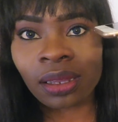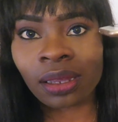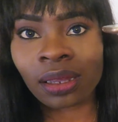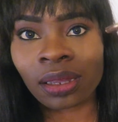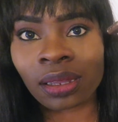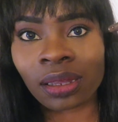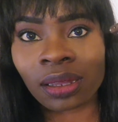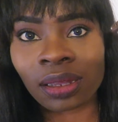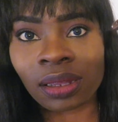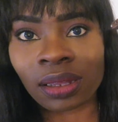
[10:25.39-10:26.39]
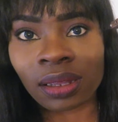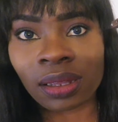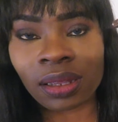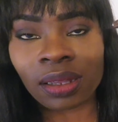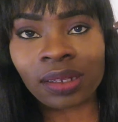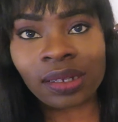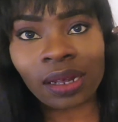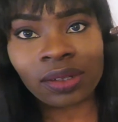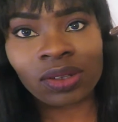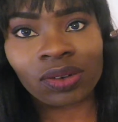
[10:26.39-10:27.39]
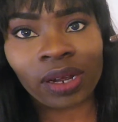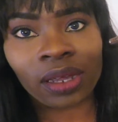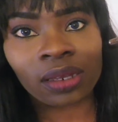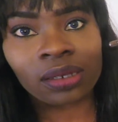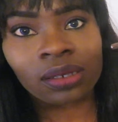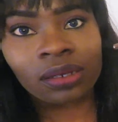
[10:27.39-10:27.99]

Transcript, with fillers: no it's not straight